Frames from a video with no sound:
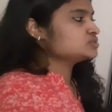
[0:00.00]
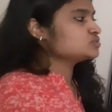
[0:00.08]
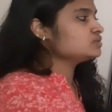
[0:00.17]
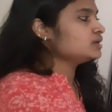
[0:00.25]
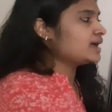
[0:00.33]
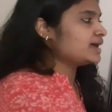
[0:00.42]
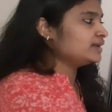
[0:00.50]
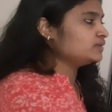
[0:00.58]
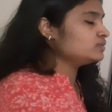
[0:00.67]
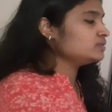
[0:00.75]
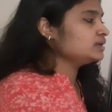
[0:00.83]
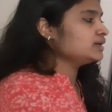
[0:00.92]
So
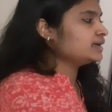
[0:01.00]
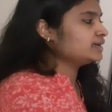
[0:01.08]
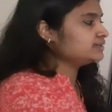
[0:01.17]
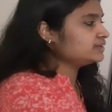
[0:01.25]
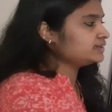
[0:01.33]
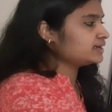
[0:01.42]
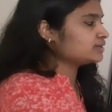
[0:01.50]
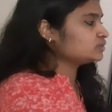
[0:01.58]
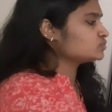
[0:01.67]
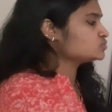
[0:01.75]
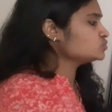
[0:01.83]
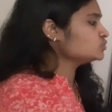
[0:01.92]
anode and then
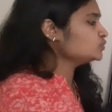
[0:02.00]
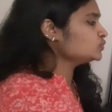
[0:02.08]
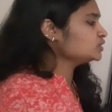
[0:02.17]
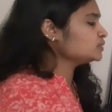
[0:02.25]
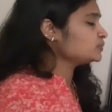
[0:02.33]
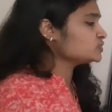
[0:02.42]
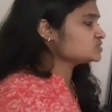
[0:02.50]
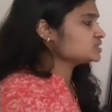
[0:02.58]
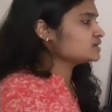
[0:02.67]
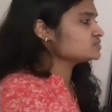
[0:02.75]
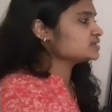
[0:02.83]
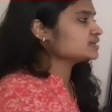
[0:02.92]
cathode. So during the
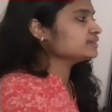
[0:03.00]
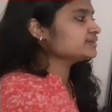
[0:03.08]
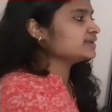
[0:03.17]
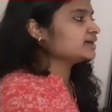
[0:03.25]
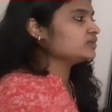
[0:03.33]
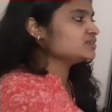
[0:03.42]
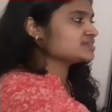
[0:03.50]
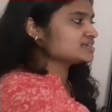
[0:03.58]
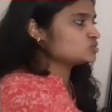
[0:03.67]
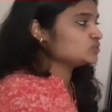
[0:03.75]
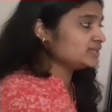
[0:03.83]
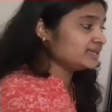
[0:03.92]
post-year cycle, the diode is
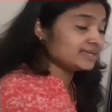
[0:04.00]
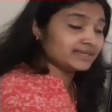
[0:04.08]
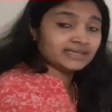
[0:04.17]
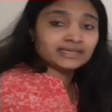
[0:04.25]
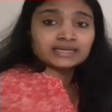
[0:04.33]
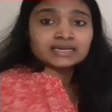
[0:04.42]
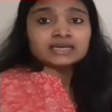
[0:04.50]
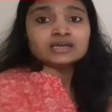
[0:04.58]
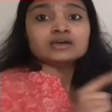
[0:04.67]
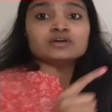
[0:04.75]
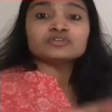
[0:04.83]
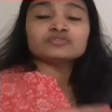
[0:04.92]
actually getting
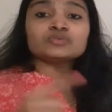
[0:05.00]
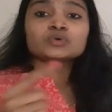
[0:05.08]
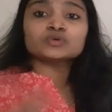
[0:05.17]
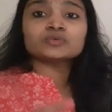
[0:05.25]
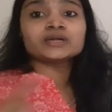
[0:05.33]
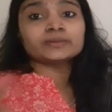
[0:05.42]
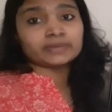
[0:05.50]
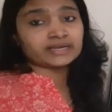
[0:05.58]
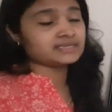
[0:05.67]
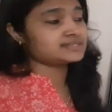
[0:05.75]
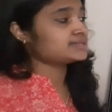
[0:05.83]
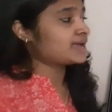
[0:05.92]
forward
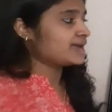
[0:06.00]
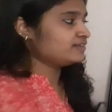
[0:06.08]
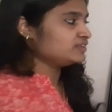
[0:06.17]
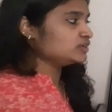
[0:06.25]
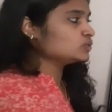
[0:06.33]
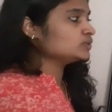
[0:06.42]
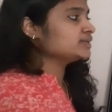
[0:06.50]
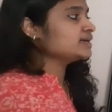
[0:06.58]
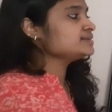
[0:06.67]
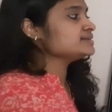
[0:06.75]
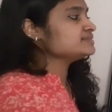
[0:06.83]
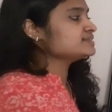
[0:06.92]
biased. And we know
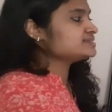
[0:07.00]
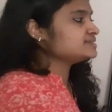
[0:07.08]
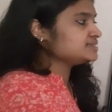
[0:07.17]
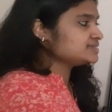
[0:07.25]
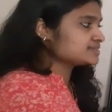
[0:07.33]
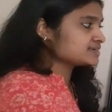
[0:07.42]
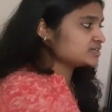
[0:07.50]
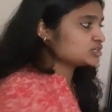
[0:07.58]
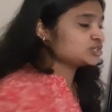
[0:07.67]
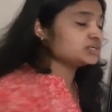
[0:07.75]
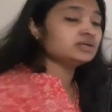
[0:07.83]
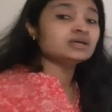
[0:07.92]
that in the series
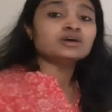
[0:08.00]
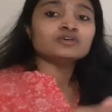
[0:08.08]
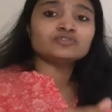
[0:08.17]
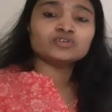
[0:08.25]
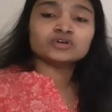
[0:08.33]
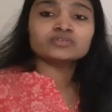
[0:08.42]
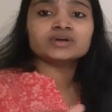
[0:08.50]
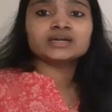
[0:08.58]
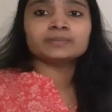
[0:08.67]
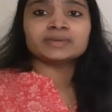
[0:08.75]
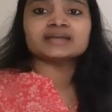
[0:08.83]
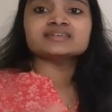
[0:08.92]
connection,
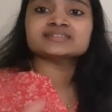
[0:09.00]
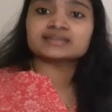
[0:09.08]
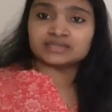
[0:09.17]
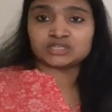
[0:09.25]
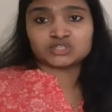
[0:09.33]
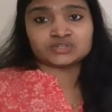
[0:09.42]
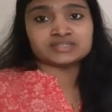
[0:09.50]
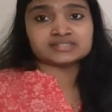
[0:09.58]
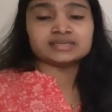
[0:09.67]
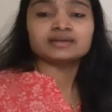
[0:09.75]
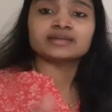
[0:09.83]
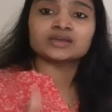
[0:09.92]
forward bias condition is
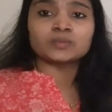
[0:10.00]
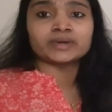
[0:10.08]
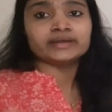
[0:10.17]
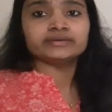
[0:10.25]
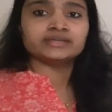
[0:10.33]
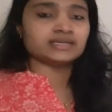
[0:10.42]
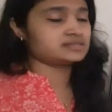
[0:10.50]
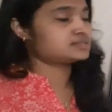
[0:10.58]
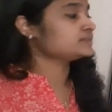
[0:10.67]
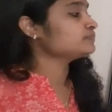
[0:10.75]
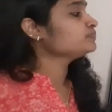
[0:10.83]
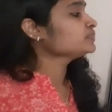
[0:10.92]
the required
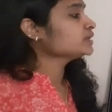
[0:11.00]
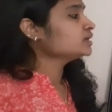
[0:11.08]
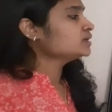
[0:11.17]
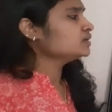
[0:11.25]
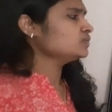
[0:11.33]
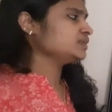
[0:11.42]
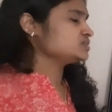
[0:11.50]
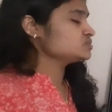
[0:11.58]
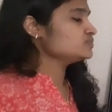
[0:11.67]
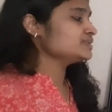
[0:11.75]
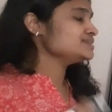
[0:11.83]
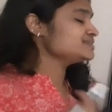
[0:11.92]
case. Okay,
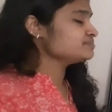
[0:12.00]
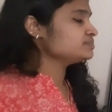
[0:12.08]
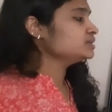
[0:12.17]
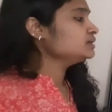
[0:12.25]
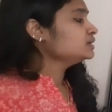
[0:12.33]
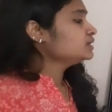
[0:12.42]
so very simple.